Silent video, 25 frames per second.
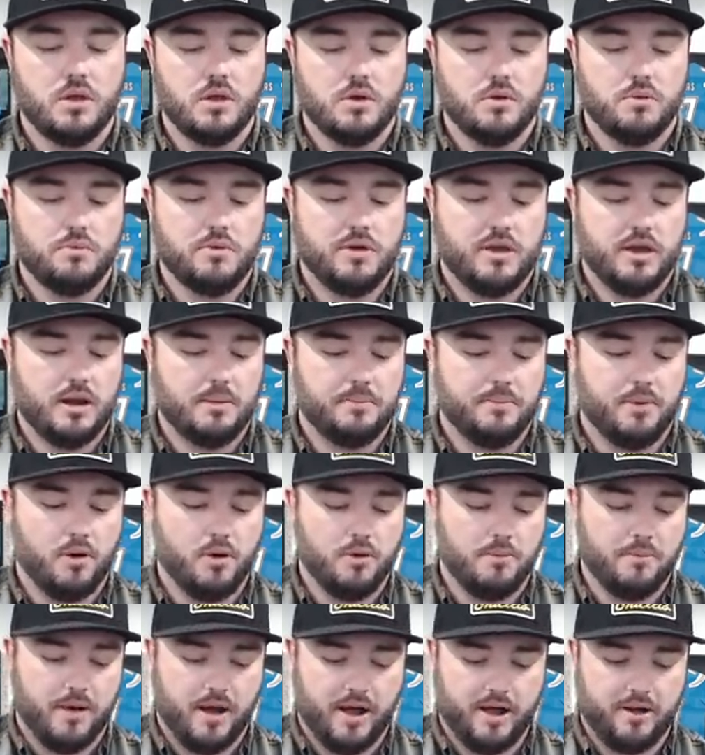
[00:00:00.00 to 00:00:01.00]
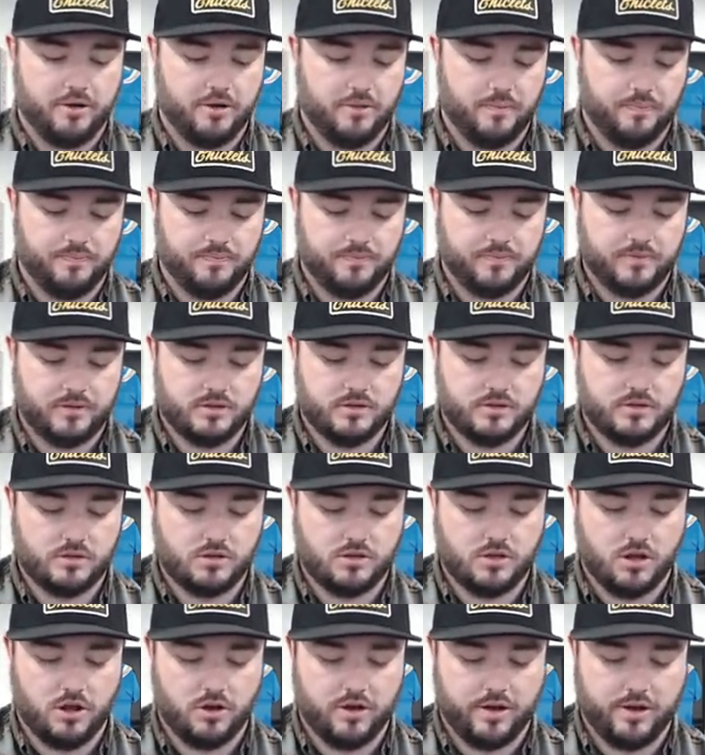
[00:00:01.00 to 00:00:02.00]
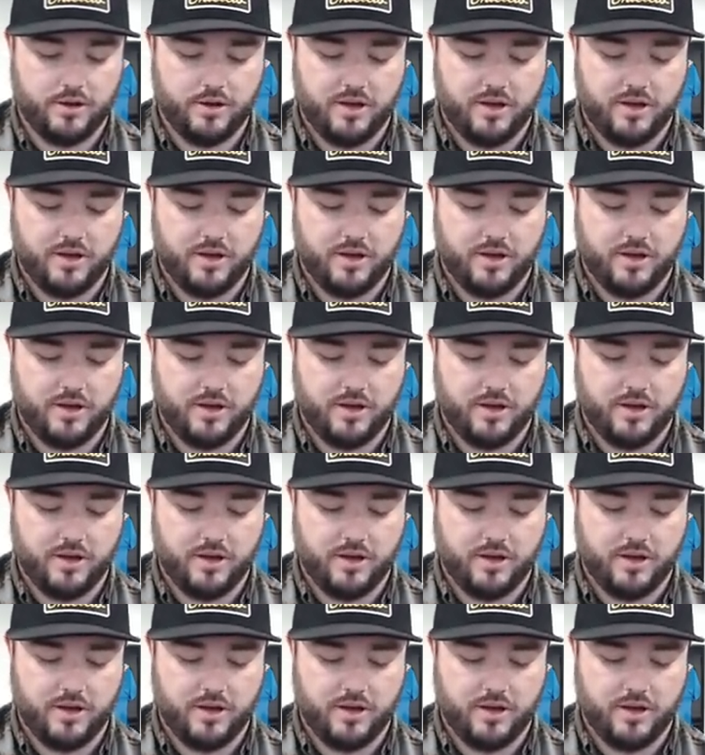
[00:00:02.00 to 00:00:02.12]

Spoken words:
We got a Bowen Byram, Colorado